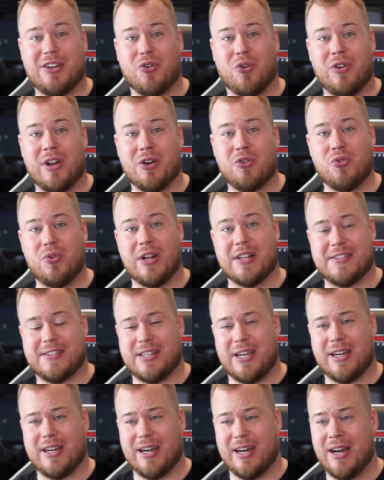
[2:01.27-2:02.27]
on Laguna
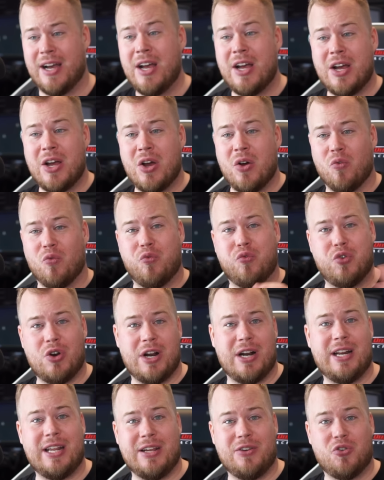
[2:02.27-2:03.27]
Seca,
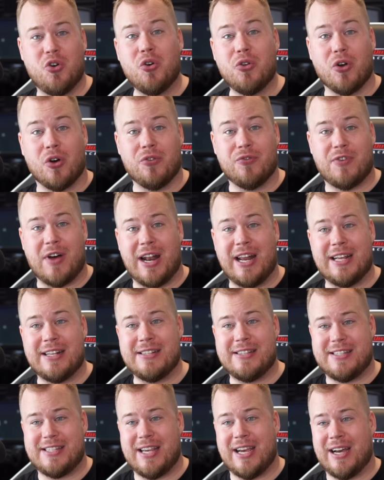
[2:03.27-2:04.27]
really good on
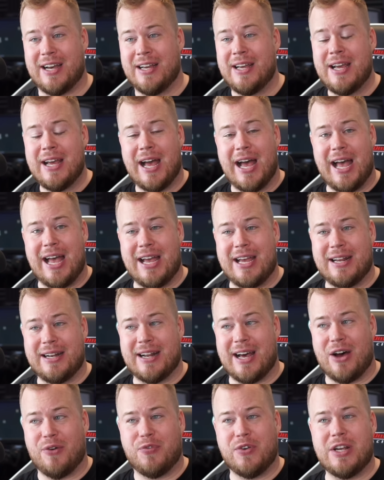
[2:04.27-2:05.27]
Valencia, and
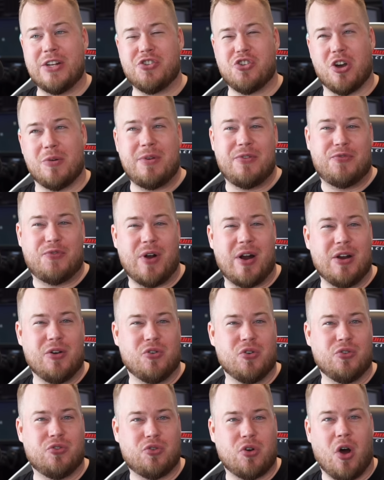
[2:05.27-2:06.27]
I think it's gonna be a very
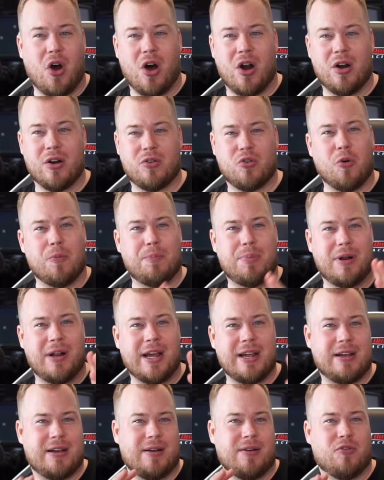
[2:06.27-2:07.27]
good car.
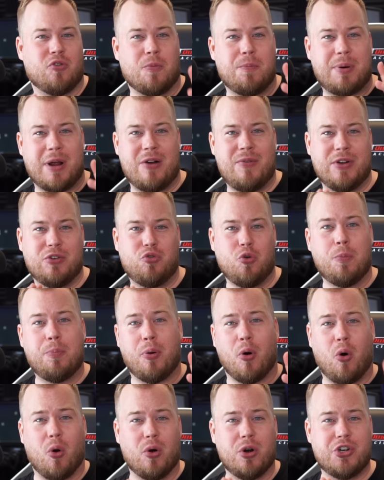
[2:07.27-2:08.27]
Comparing to
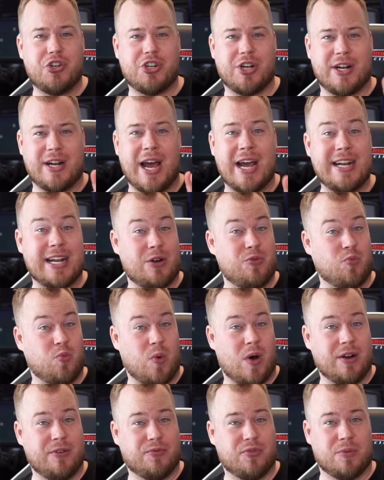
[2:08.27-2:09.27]
Porsche
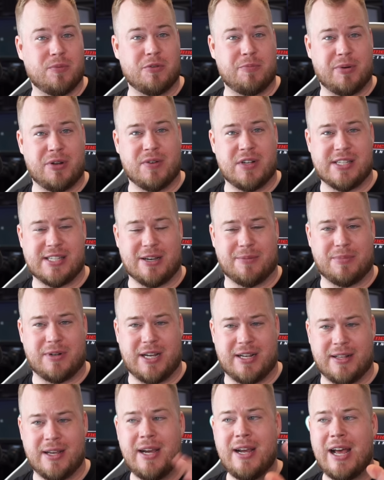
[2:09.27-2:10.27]
991 from the previous
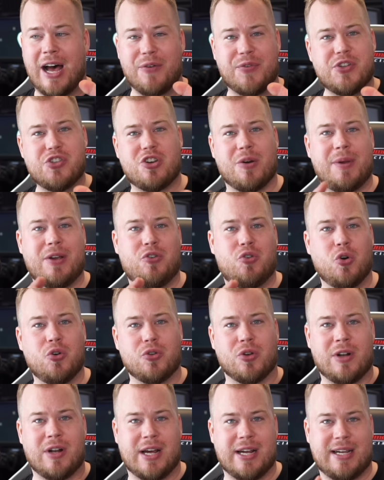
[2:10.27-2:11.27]
update, I think it's gonna be good
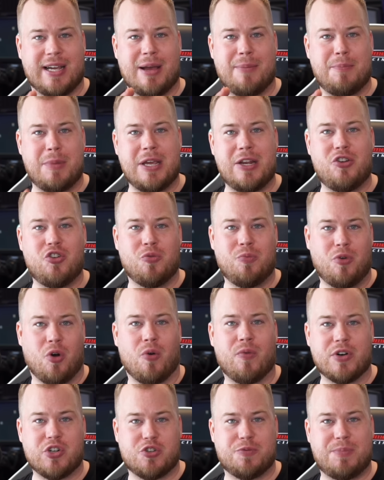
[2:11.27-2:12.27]
on like a medium
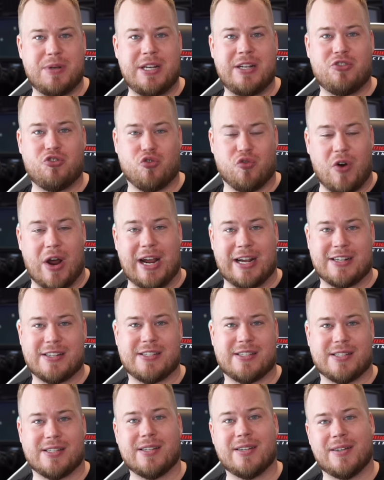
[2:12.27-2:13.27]
lower speed tracks.